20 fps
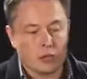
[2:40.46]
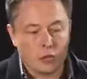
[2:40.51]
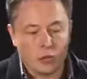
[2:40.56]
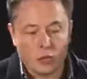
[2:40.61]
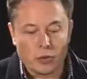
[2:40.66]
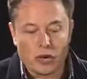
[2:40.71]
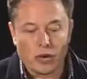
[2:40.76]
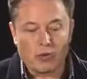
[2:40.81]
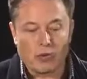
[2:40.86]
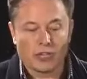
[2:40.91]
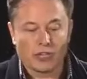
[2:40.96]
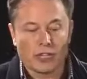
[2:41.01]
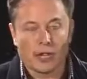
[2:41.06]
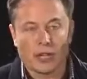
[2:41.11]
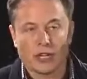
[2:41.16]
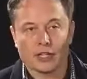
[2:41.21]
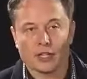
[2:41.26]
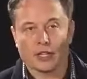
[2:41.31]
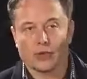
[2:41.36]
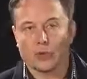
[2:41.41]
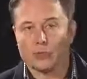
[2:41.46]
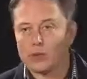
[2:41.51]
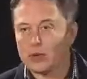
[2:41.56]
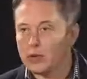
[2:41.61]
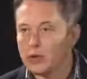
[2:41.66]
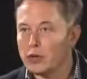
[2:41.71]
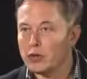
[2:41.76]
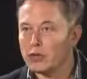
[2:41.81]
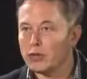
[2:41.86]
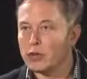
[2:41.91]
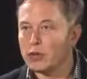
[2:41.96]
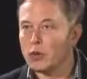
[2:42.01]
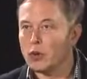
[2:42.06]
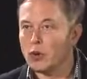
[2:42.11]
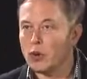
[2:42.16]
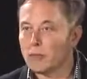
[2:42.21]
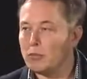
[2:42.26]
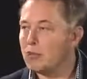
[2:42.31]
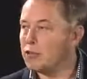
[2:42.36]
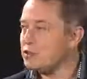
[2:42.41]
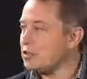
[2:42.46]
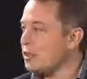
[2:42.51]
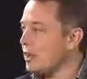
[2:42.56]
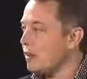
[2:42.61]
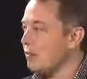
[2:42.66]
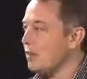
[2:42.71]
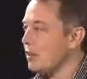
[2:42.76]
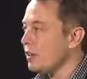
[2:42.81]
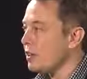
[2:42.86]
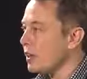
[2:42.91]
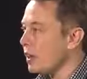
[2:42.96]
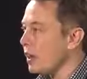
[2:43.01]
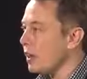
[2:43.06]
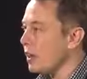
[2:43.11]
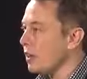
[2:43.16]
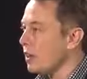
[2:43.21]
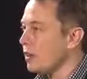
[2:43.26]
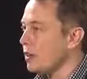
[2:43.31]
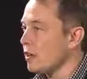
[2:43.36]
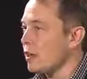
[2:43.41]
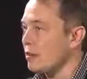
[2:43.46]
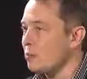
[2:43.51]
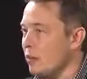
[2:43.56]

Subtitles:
we're able to actually improve almost everything